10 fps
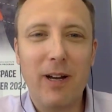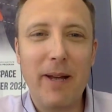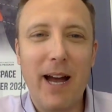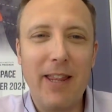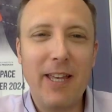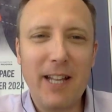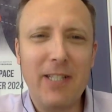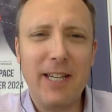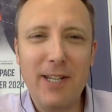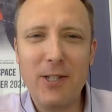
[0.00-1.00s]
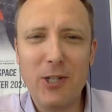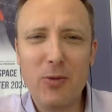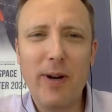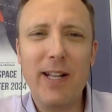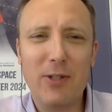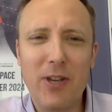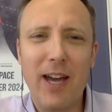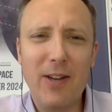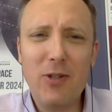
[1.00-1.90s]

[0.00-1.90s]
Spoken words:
I mean, I think that's the easiest way to say it.